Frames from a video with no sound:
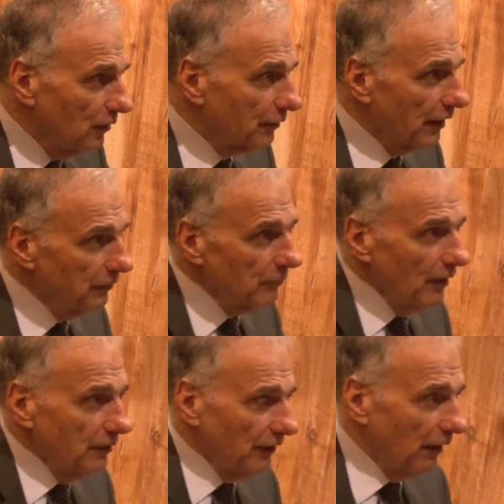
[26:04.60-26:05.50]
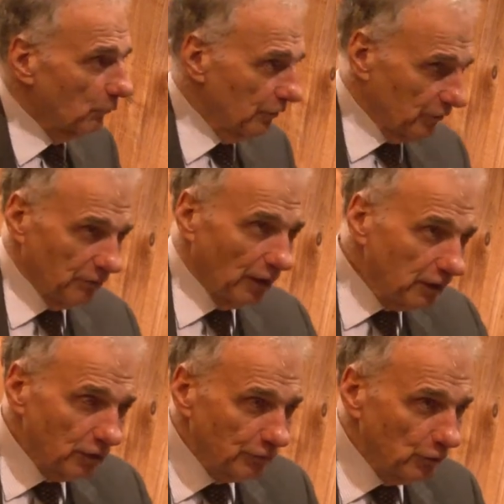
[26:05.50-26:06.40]
Okay, that was a
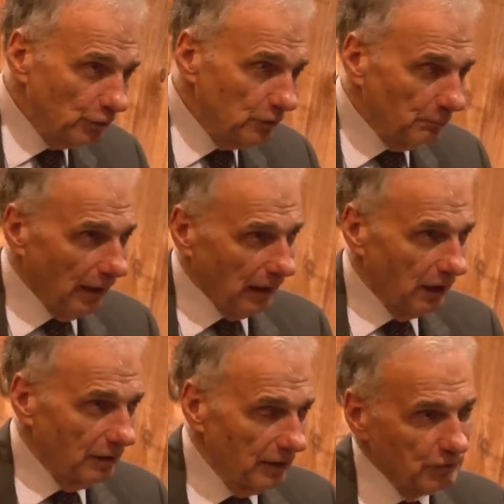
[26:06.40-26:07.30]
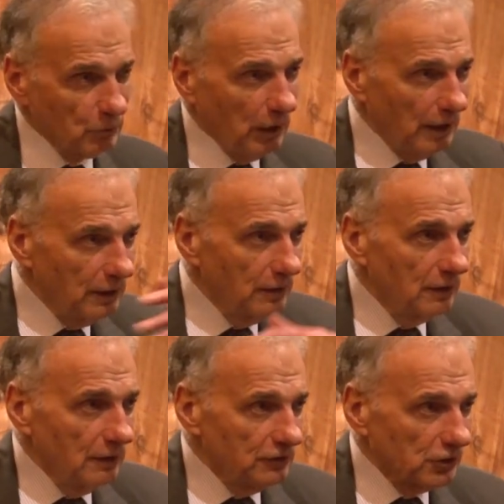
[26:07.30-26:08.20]
very confusing ballot. That's why
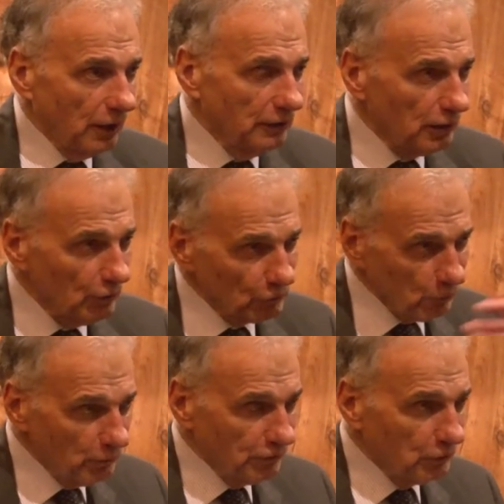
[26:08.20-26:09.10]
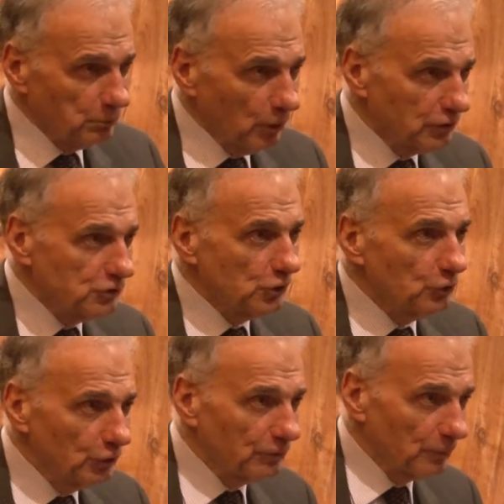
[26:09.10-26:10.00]
John Nichols wrote this book,
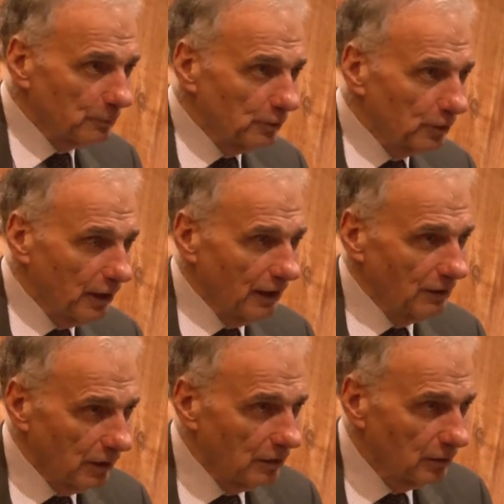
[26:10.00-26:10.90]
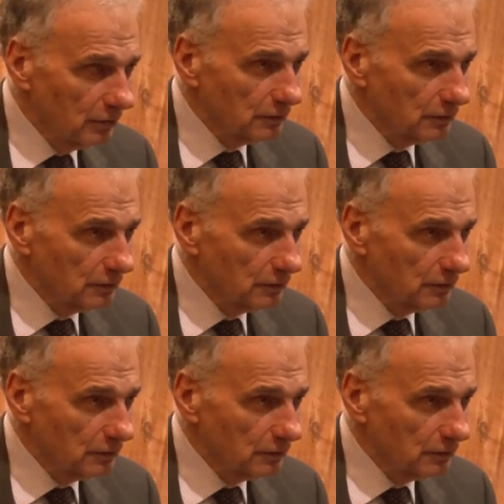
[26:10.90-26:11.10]
Jews for Buchanan.